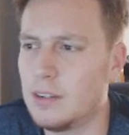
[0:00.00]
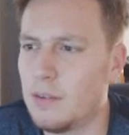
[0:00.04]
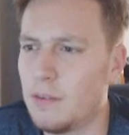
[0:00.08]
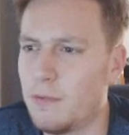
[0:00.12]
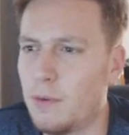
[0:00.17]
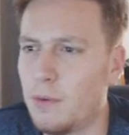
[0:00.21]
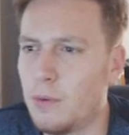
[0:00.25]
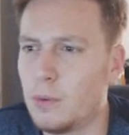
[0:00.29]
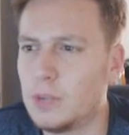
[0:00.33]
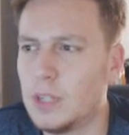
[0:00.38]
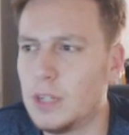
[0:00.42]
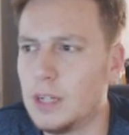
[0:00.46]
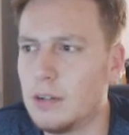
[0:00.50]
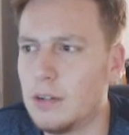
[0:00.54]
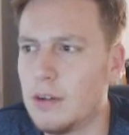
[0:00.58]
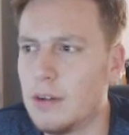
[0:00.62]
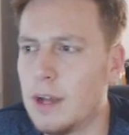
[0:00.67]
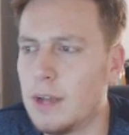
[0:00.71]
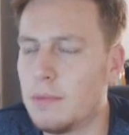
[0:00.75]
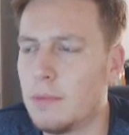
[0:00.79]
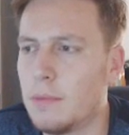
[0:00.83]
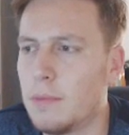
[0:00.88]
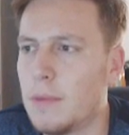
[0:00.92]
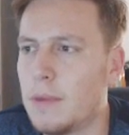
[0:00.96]
Is it 14
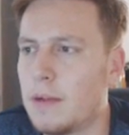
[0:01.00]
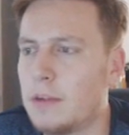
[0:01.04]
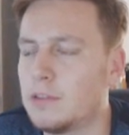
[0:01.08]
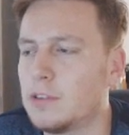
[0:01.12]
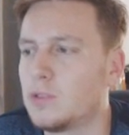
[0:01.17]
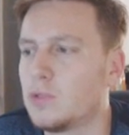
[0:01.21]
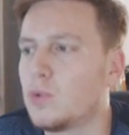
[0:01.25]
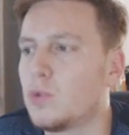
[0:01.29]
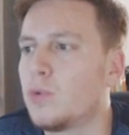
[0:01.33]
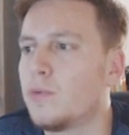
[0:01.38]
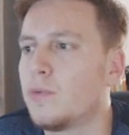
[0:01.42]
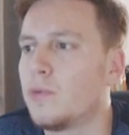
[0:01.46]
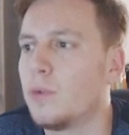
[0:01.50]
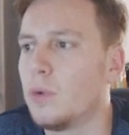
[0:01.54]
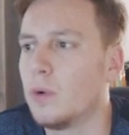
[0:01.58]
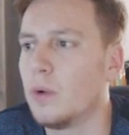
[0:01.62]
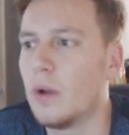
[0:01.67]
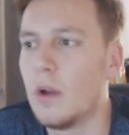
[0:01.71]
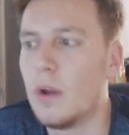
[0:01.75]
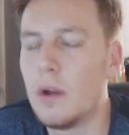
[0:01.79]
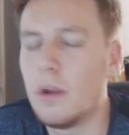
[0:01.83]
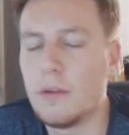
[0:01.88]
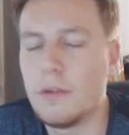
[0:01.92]
grand? My maths is awful.